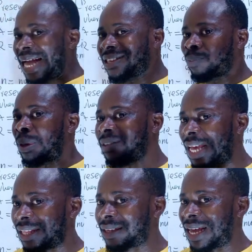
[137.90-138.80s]
X
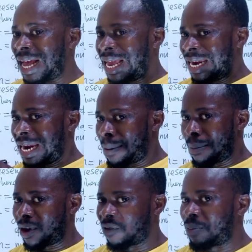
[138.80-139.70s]
percent and
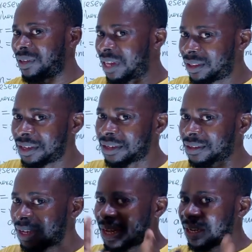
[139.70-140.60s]
number of percentages,